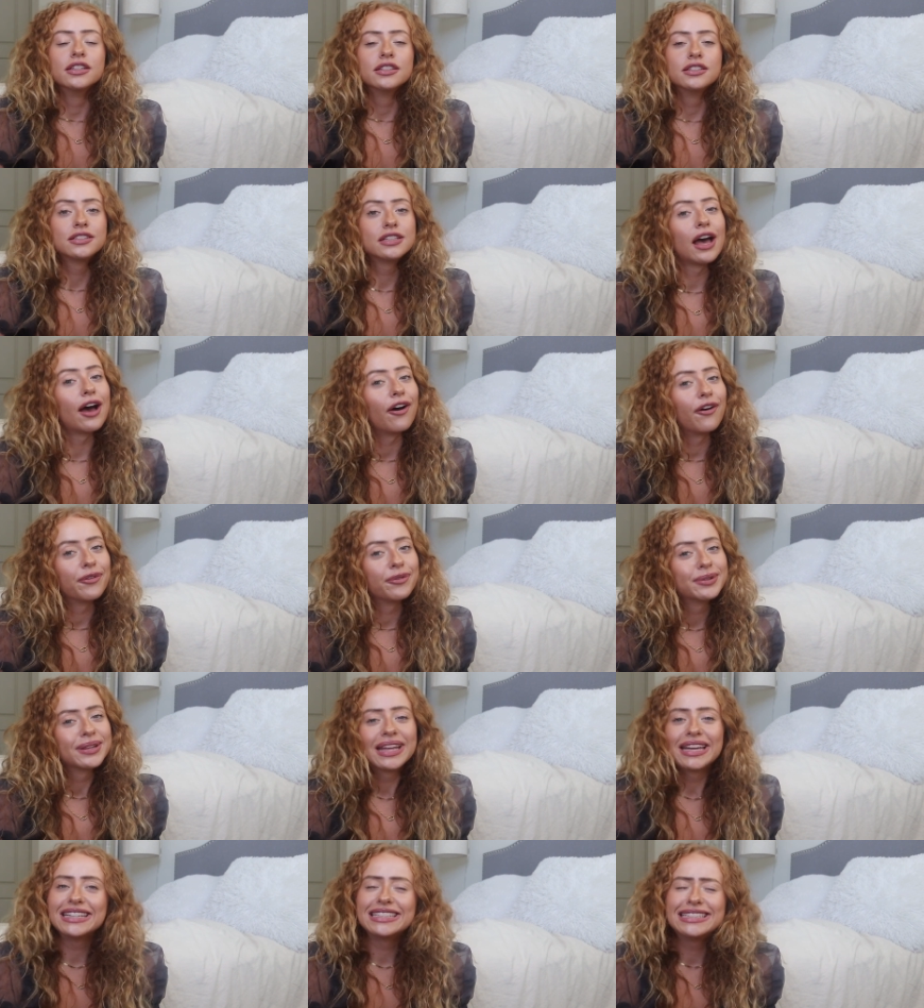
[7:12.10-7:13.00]
So,
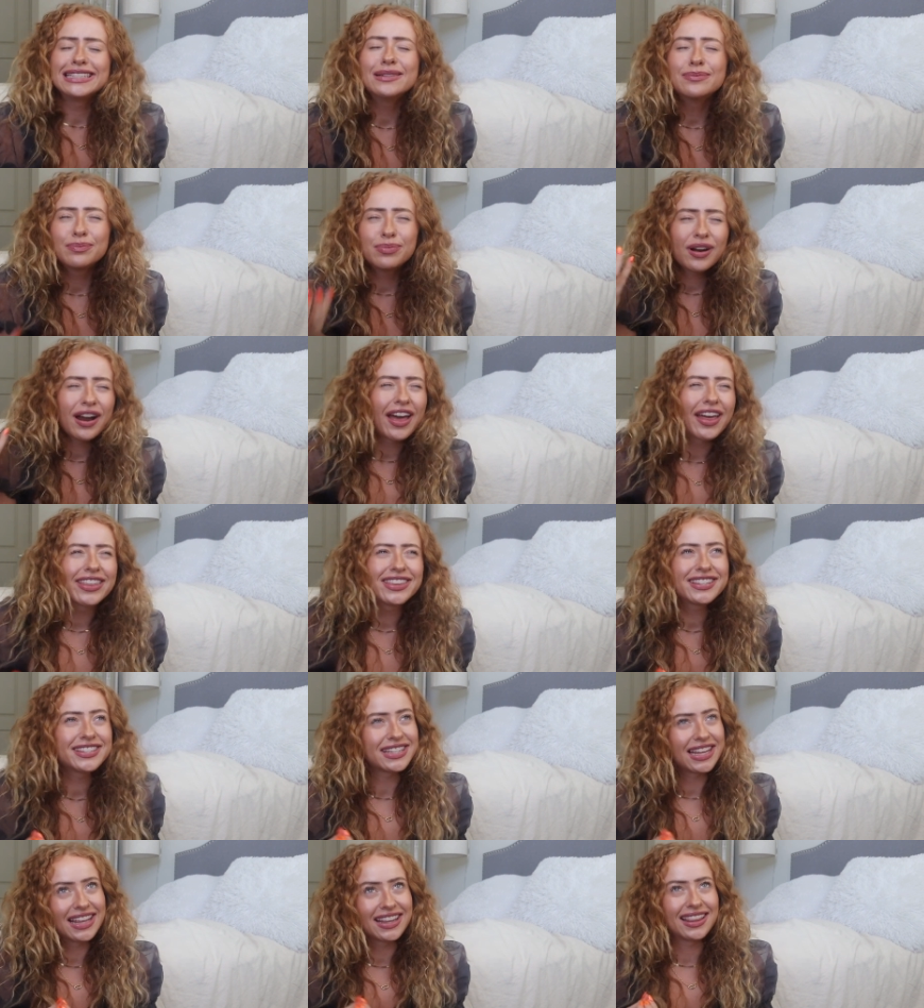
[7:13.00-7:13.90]
like deep
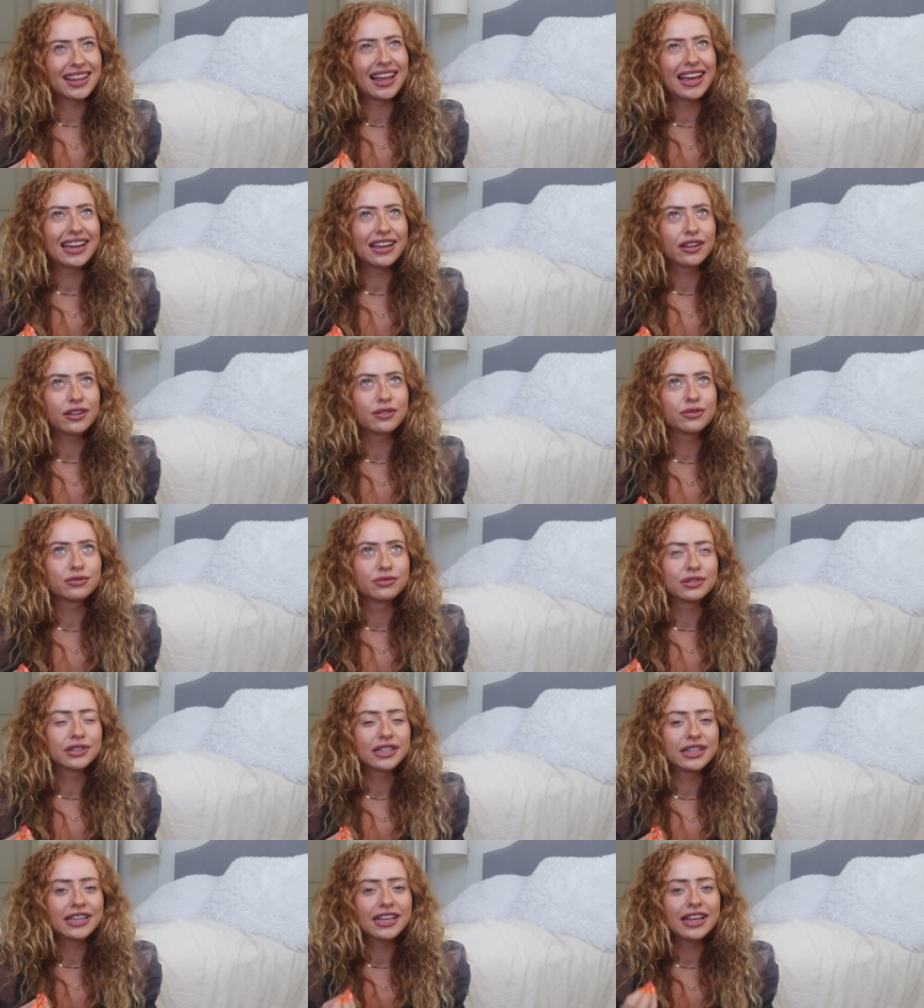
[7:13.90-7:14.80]
breaths and like
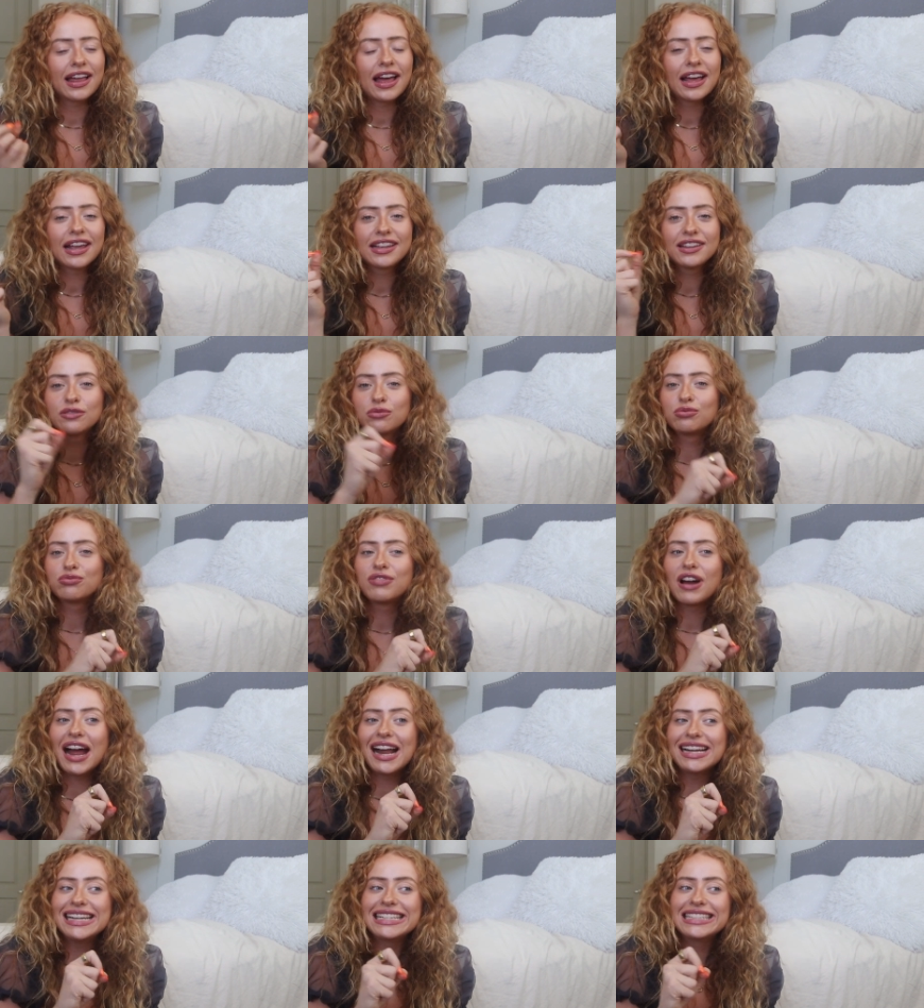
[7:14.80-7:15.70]
really like
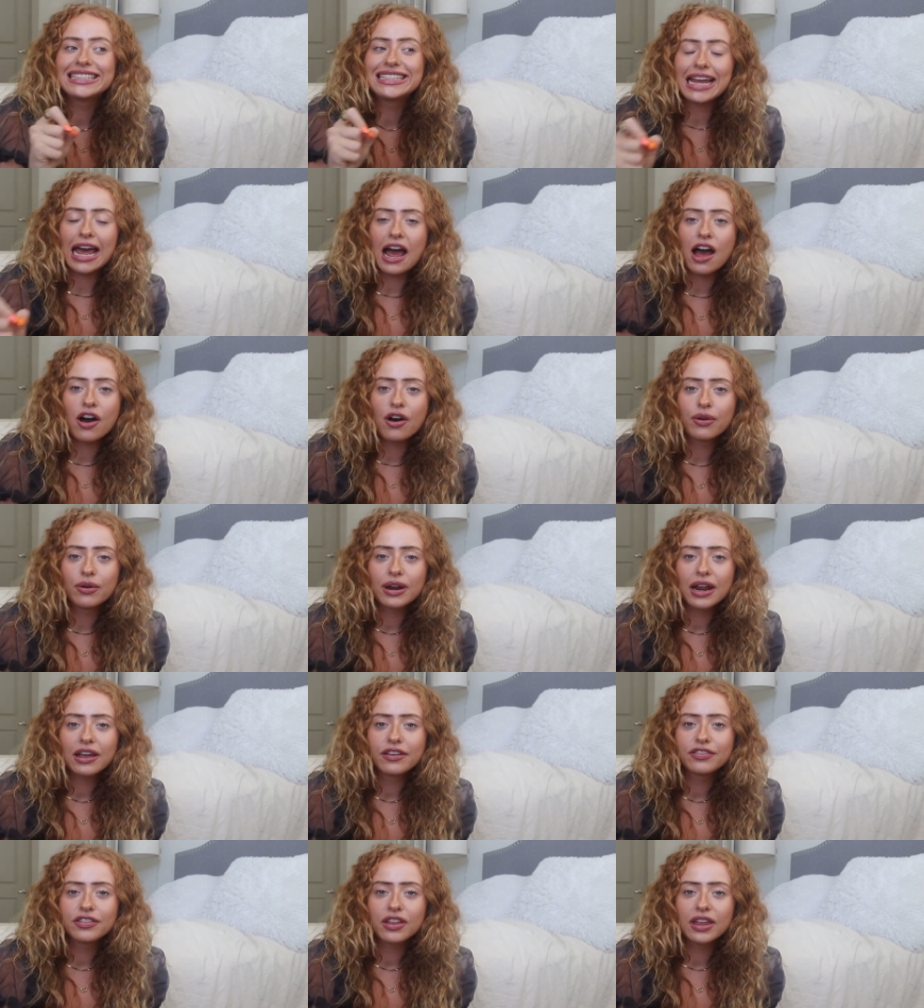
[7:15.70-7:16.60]
writing down,
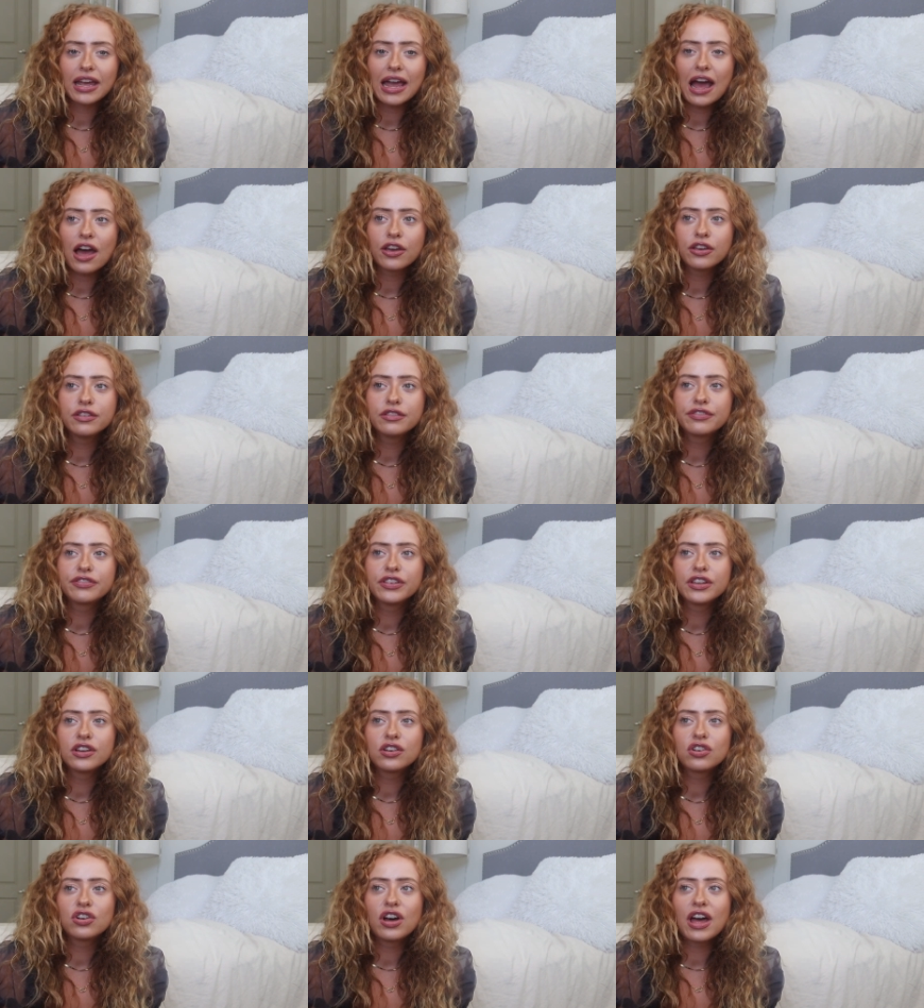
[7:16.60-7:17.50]
I feel like how you
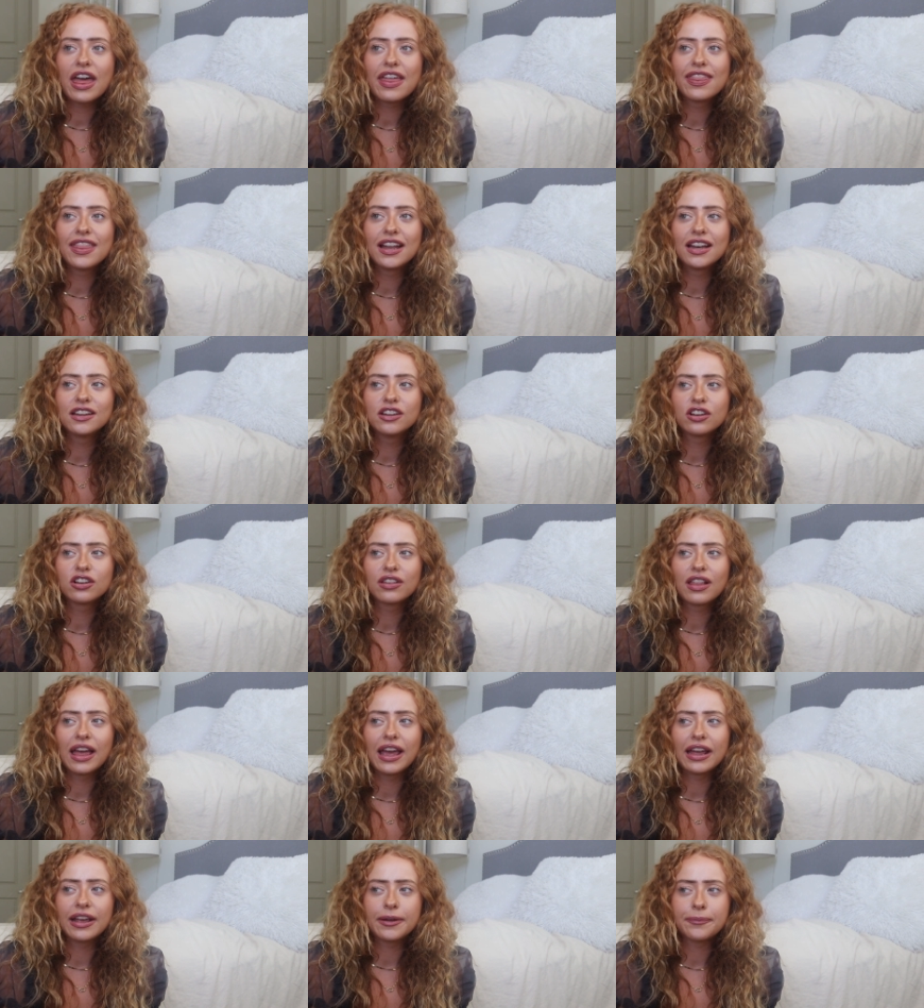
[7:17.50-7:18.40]
feel, and then you're
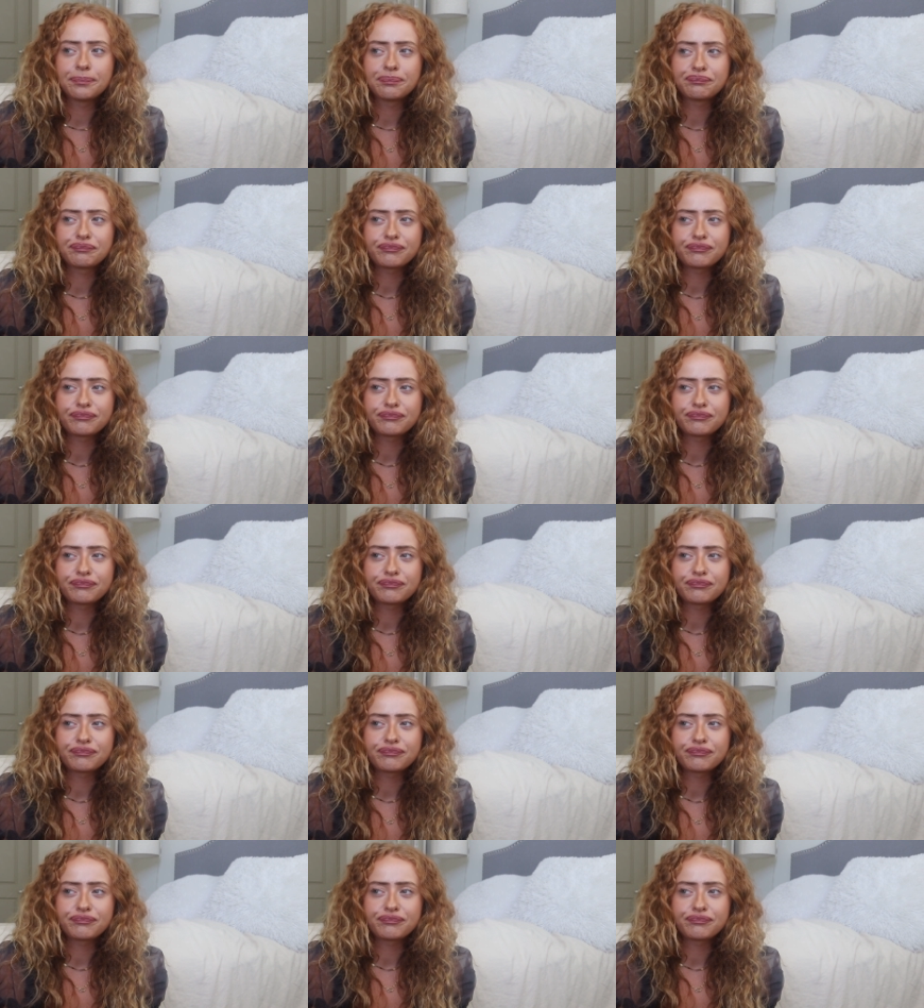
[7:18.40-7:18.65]
like